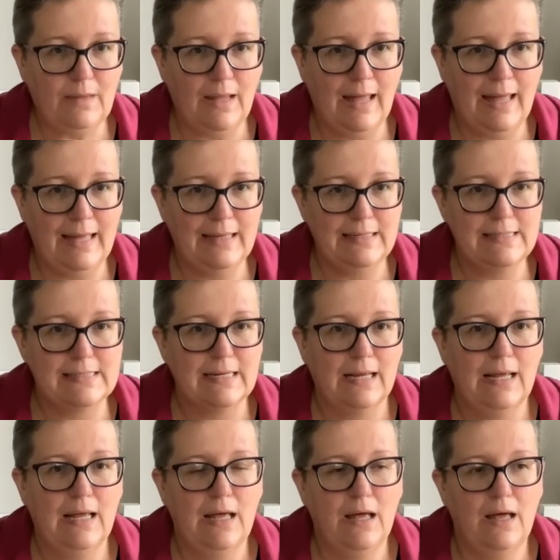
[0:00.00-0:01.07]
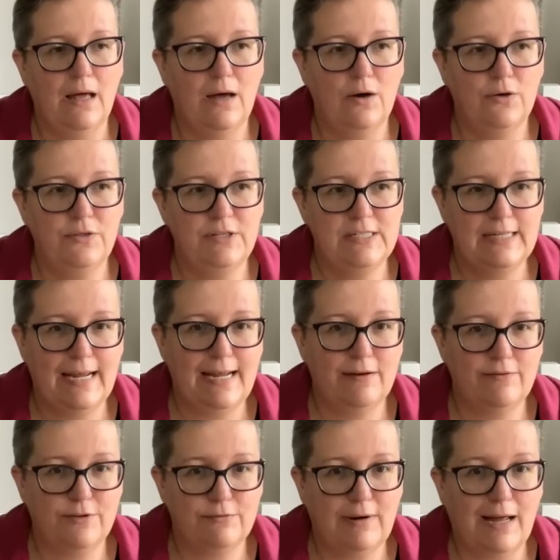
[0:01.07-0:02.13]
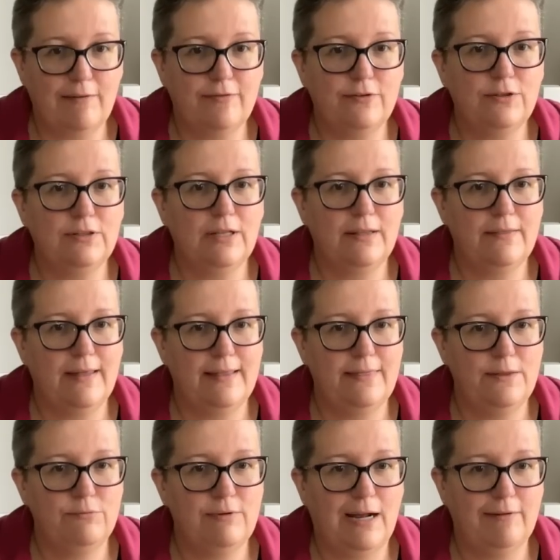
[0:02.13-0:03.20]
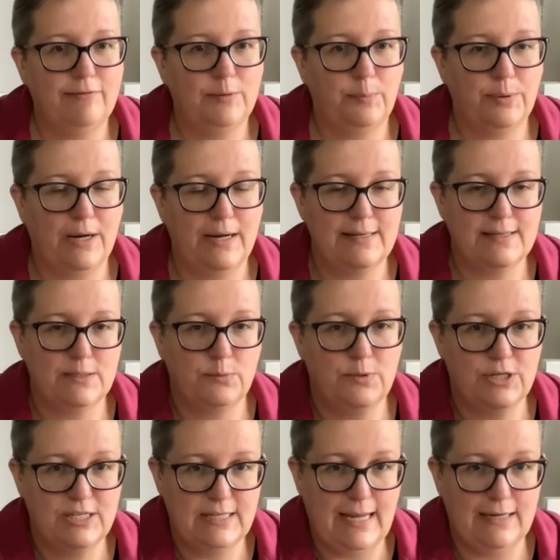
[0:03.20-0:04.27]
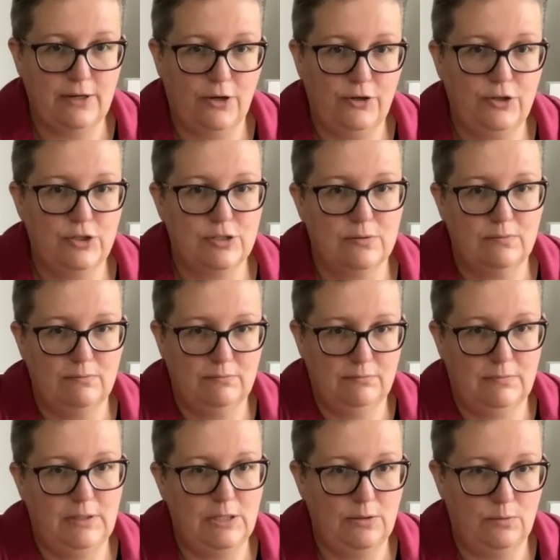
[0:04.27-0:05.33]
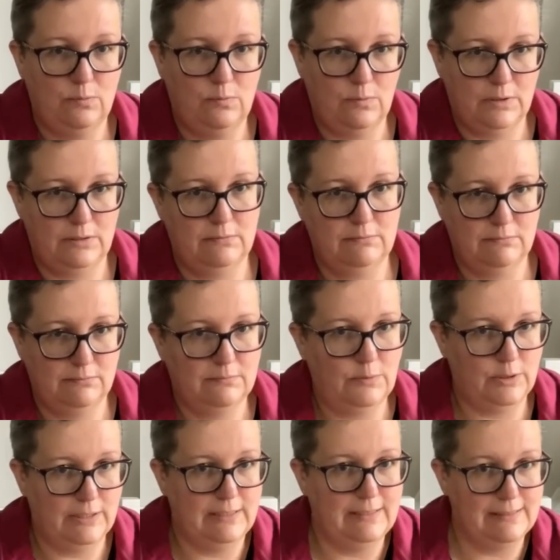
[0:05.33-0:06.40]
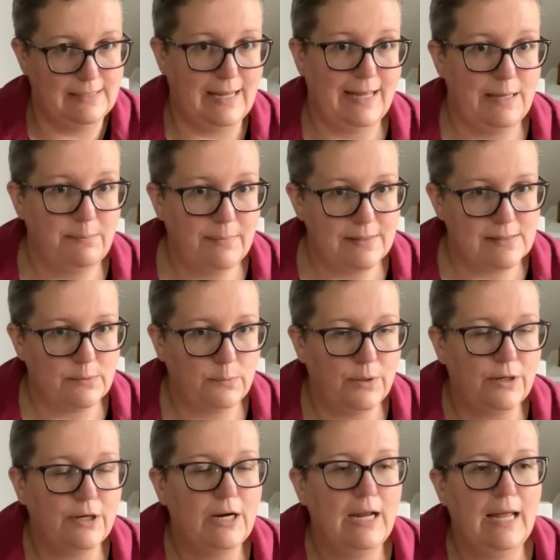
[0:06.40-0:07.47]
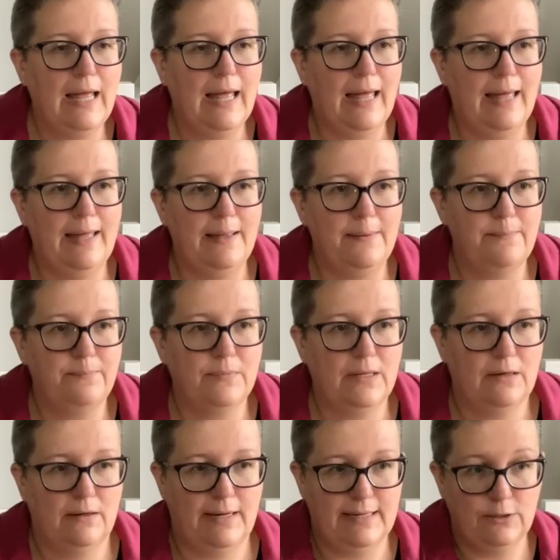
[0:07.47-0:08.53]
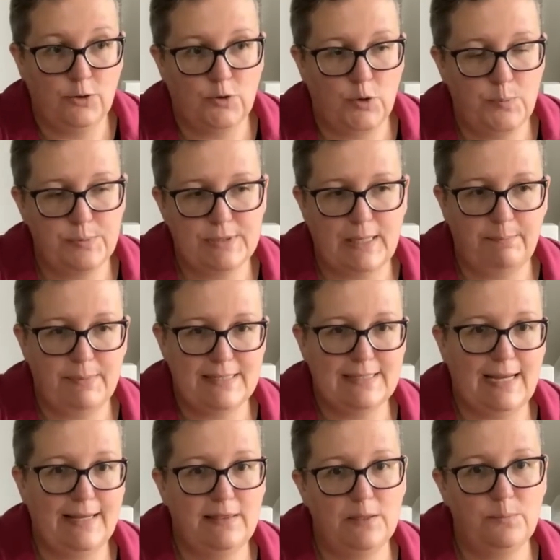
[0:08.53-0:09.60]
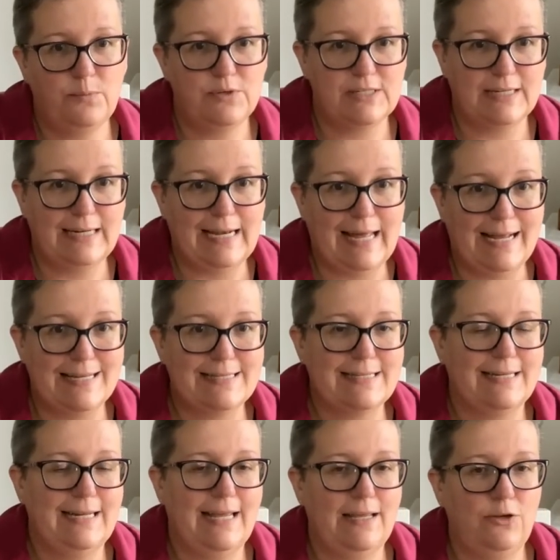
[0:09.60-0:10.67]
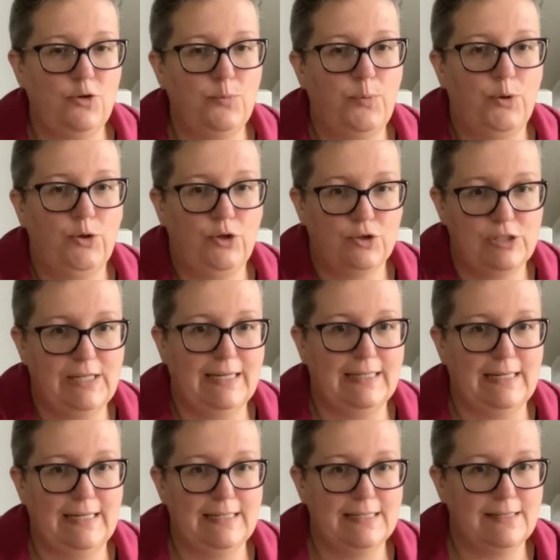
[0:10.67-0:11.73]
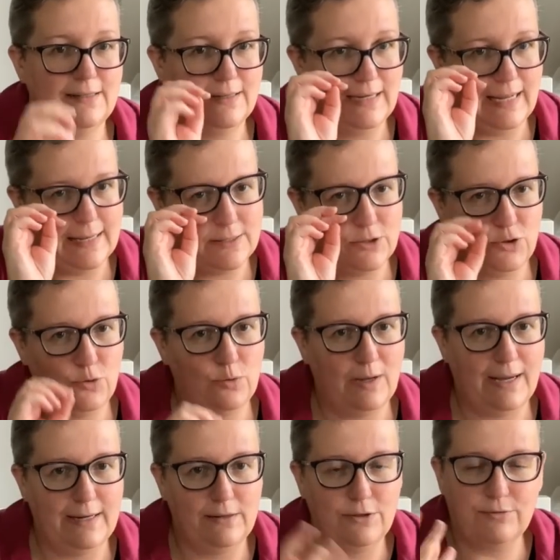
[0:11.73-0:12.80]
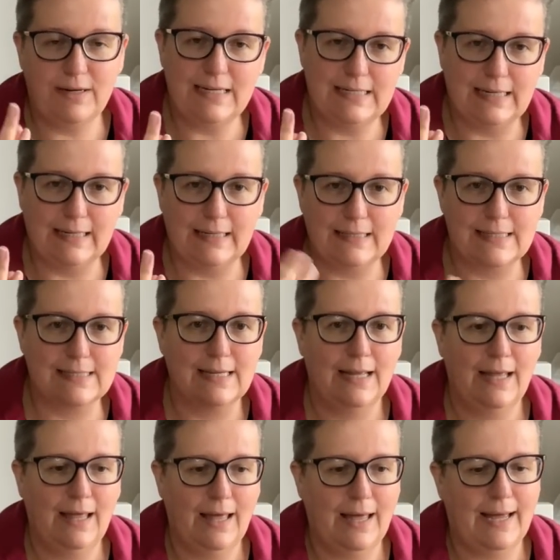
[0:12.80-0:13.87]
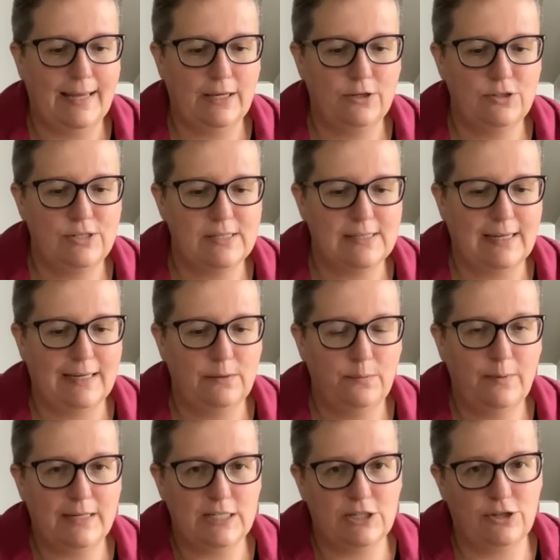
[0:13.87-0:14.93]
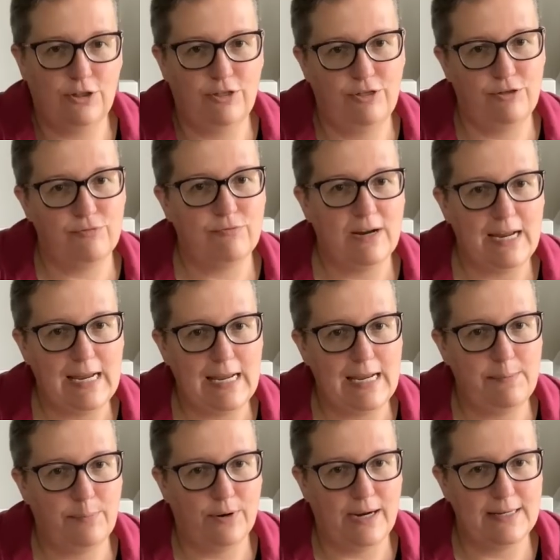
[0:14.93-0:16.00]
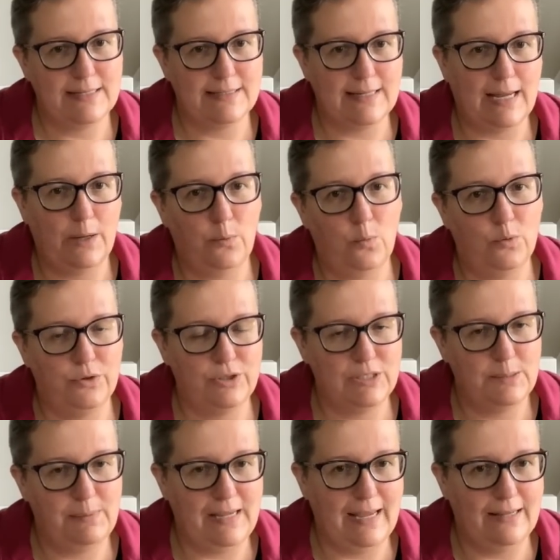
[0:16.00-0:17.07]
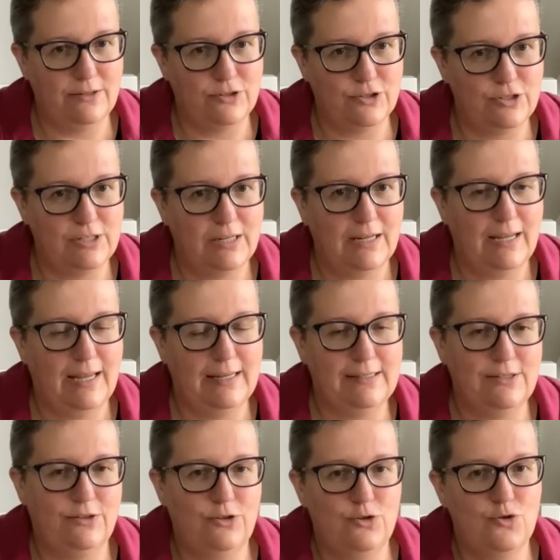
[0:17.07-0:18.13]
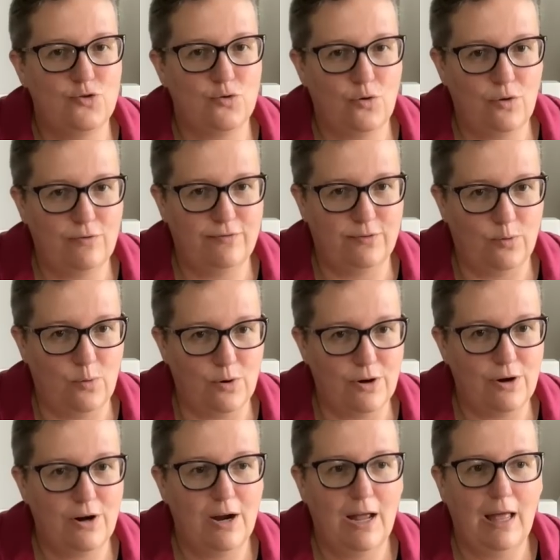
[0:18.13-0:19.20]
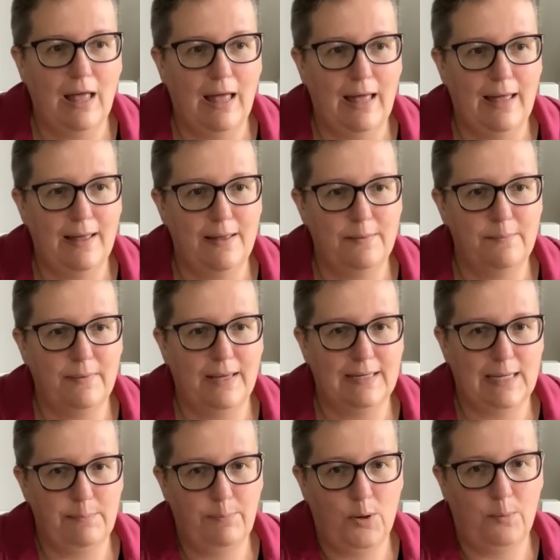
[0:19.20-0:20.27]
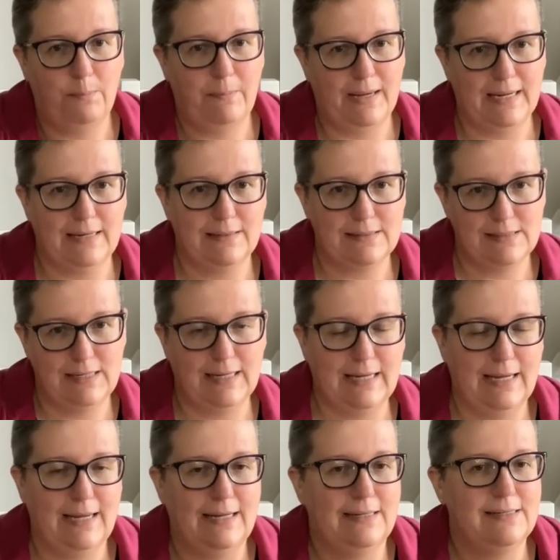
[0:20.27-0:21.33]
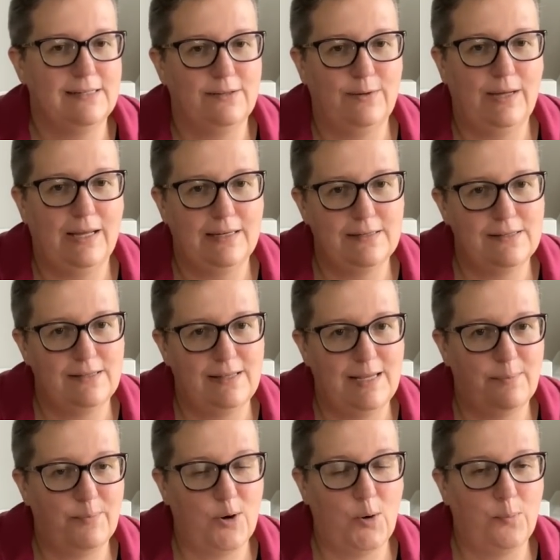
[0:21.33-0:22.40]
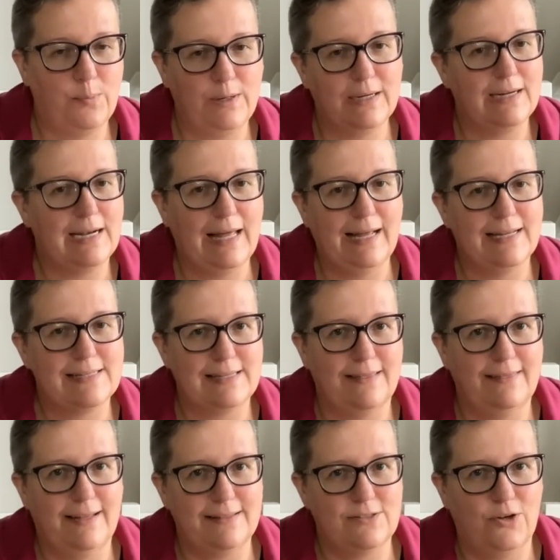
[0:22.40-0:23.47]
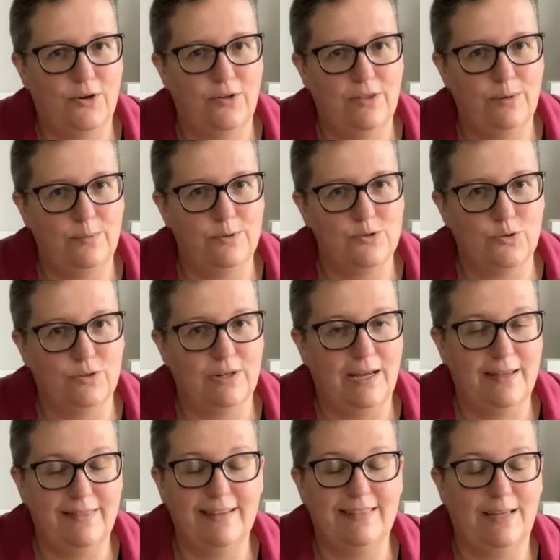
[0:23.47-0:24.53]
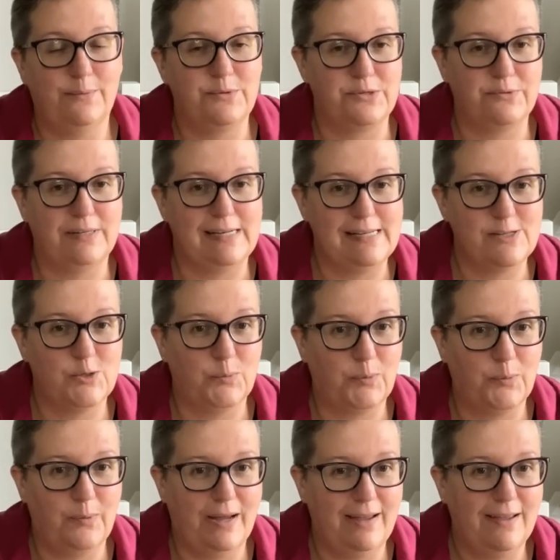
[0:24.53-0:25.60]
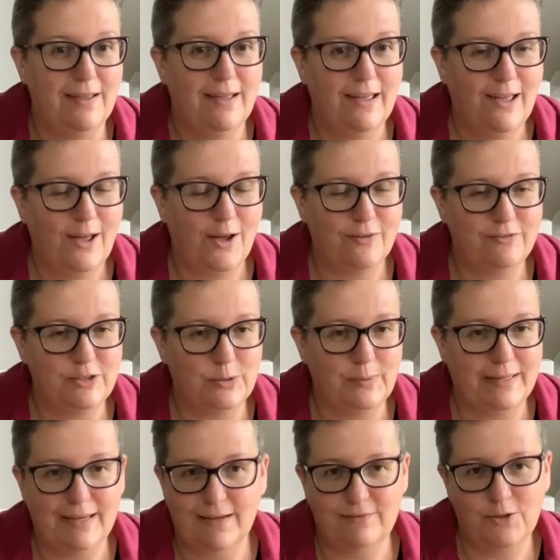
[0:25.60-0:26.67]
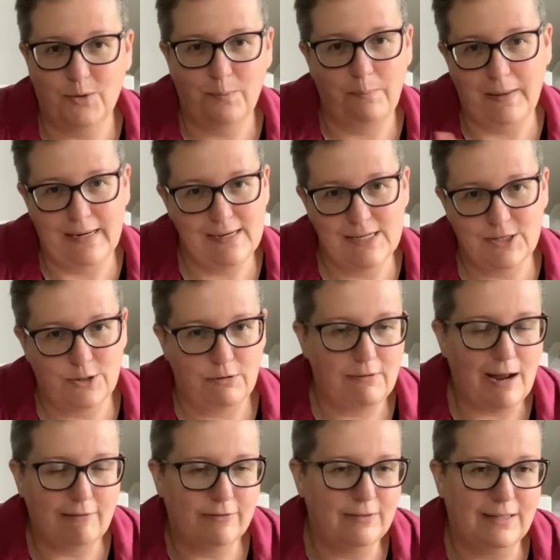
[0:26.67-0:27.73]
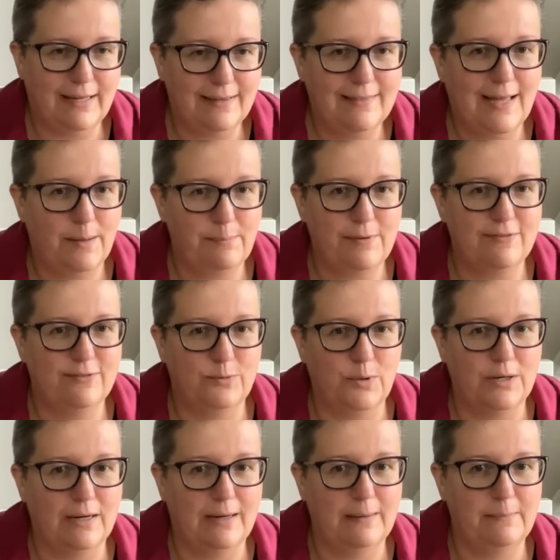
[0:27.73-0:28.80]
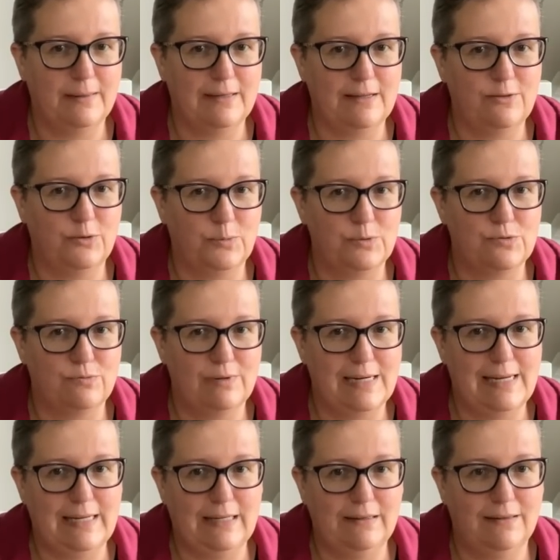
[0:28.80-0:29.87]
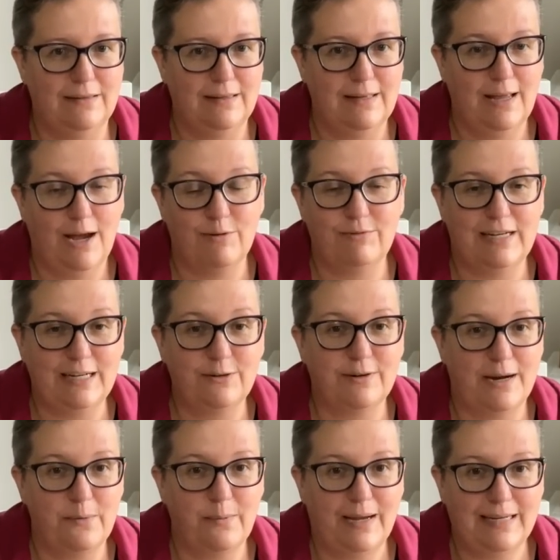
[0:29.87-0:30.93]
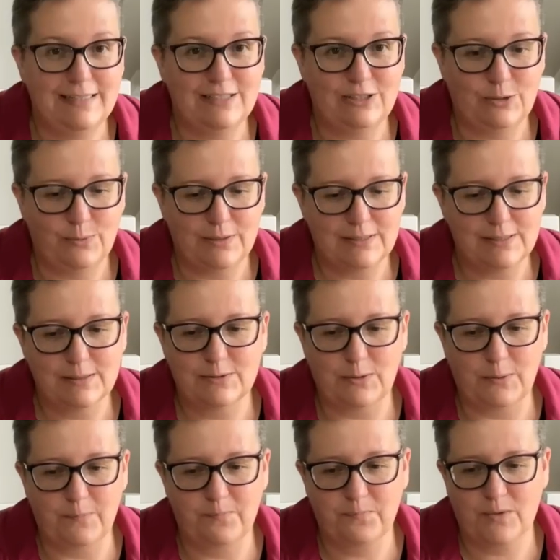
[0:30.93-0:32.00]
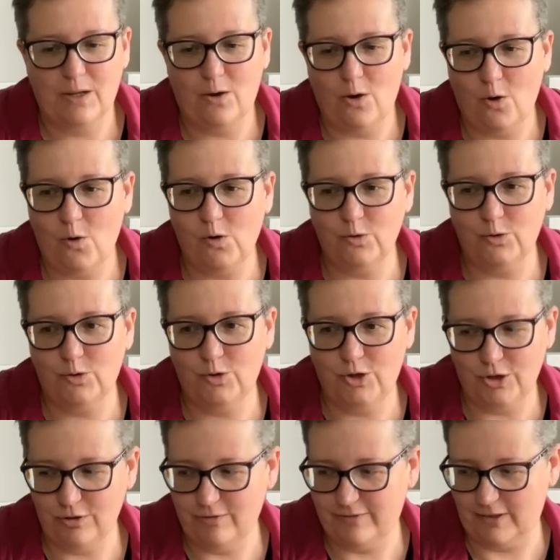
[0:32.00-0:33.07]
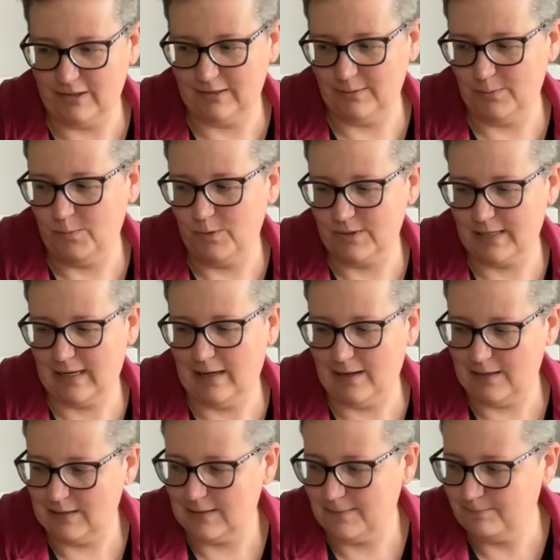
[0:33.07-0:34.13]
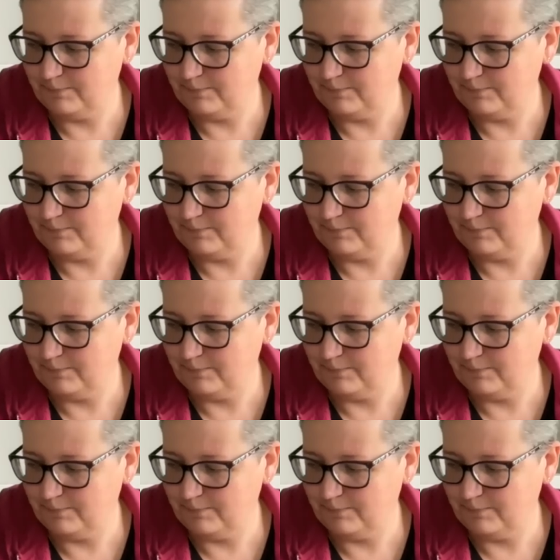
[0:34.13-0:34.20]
and on the day of the raffle, then the raffle prizes were set out, you know, one at a time, as it were, in groups, and beside them was a glass, and you put your ticket into the glass. So I had 3 tickets. I could decide which 3 prizes I wanted to be entered into the draw for, and I popped my ticket into the appropriate glass, and that's how they were drawn. I think that was a really super way of doing it. I've not been to a raffle like that before, and I thought it was a really great way to do it. So all good fun was had.